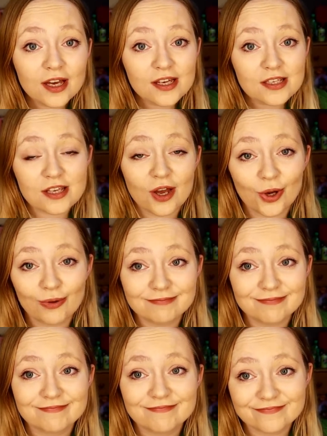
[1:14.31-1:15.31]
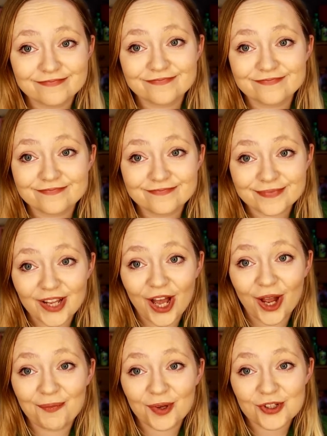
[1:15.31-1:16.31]
So I
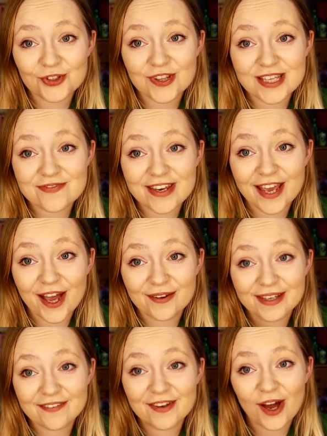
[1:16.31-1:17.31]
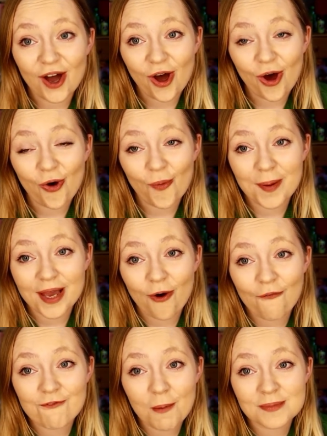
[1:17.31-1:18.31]
hope you enjoy this video. Give it a big
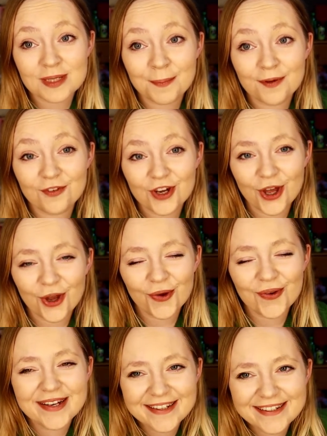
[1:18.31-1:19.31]
old thumbs up if you do.